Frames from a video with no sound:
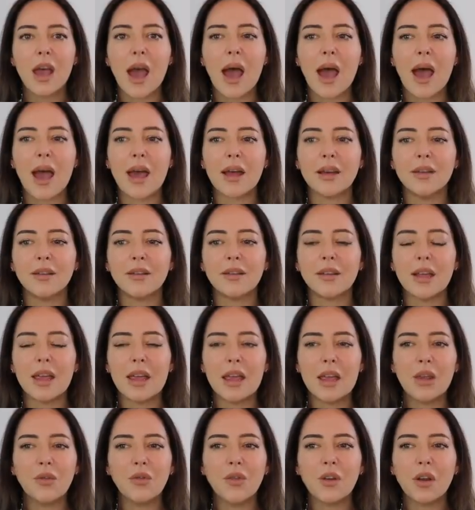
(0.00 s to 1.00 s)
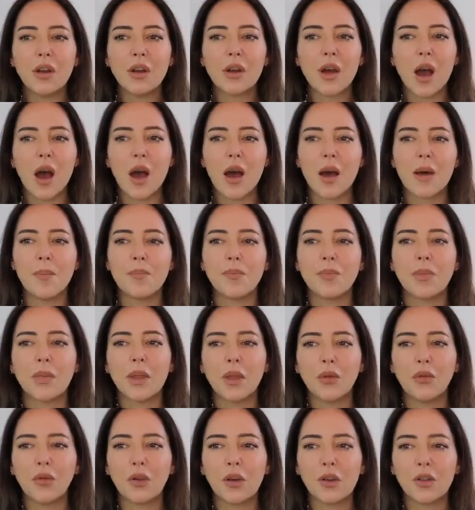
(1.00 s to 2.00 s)
And even, um,
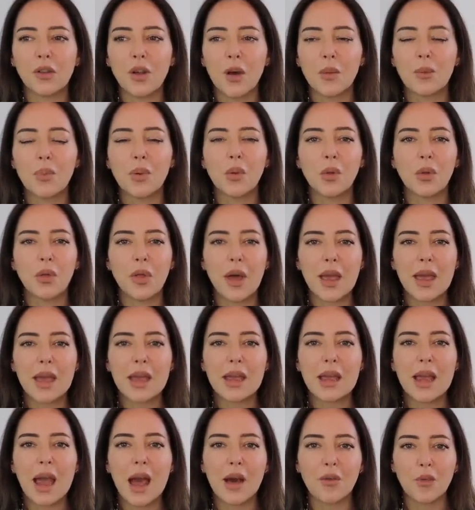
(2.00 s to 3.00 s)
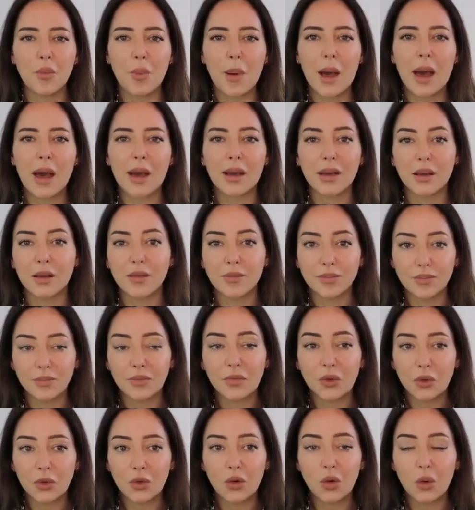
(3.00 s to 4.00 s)
for example, they have a bag,
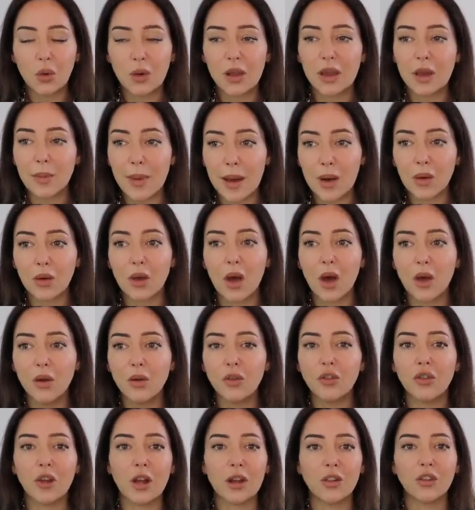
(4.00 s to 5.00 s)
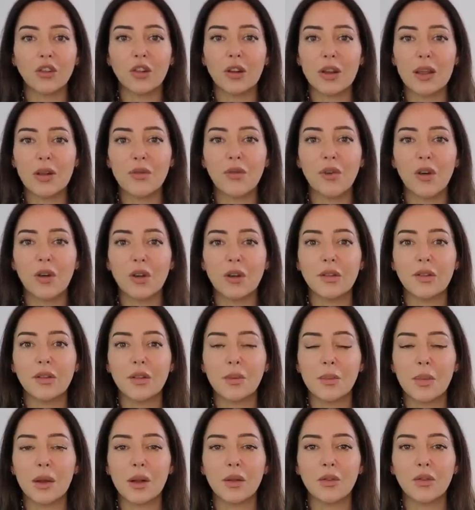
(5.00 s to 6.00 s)
talking about Coach actually, very
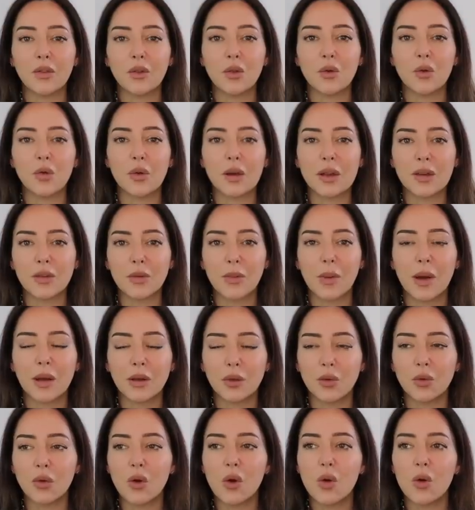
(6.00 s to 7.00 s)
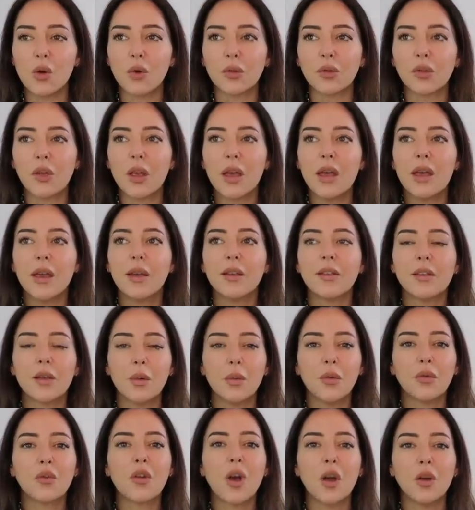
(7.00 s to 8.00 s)
similar story to Michael Kors.
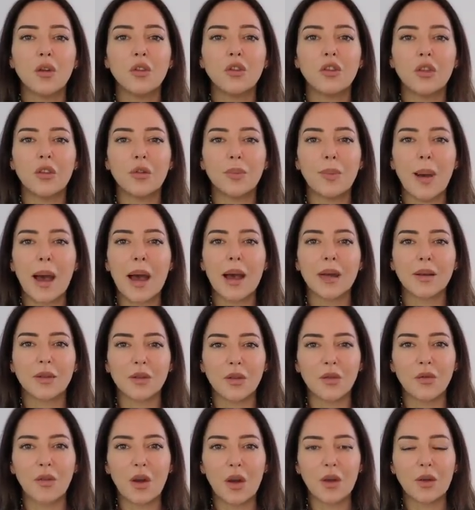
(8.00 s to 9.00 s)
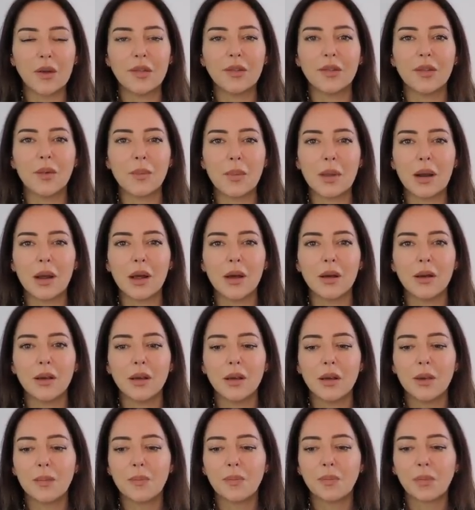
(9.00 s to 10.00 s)
Some of Coach's bags are very similar
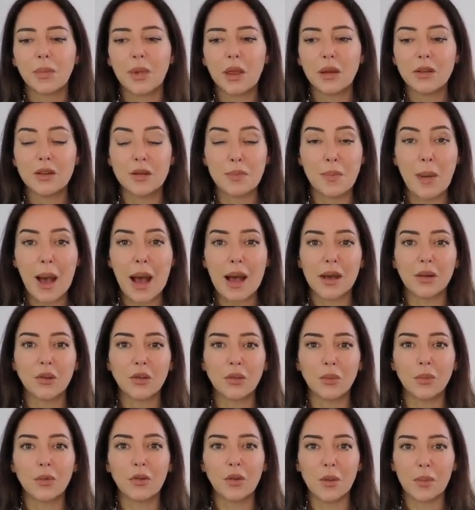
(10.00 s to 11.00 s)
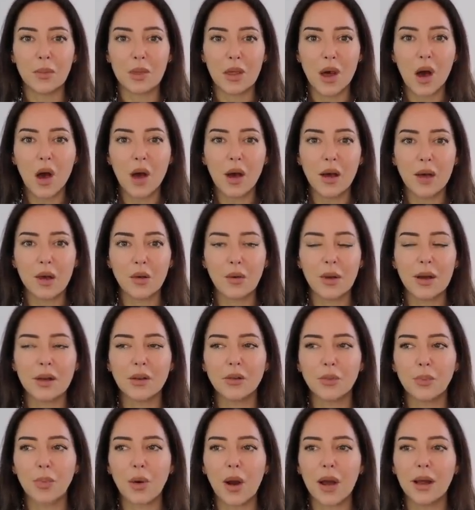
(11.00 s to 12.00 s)
to bags from some of the higher
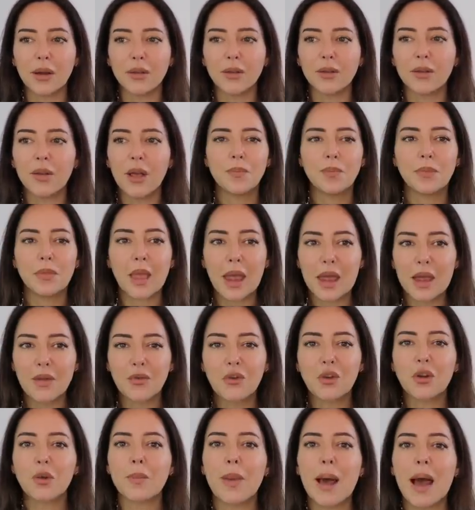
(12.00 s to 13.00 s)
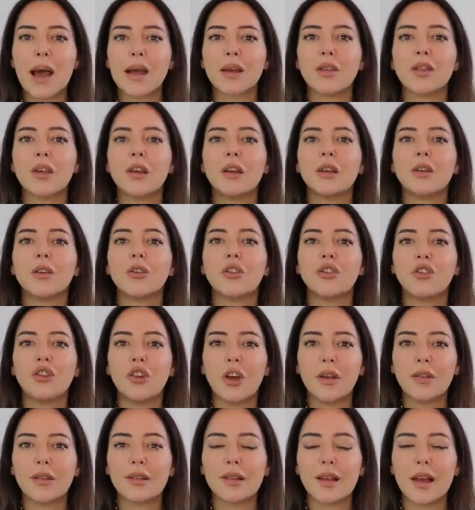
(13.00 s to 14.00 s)
end brands. They've got a bag that looks
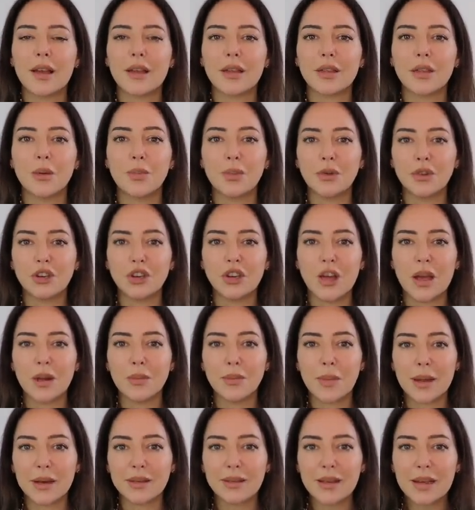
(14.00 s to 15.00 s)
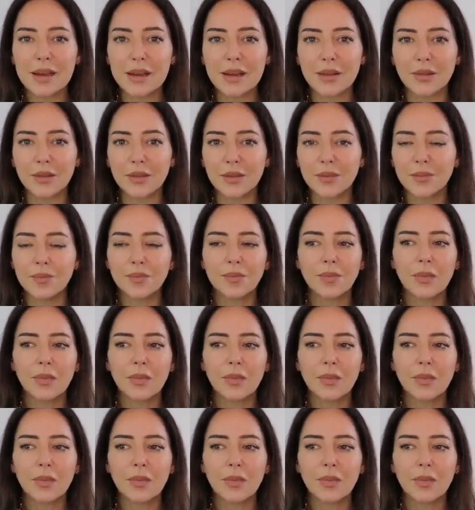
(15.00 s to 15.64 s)
just like the Pochette Matisse.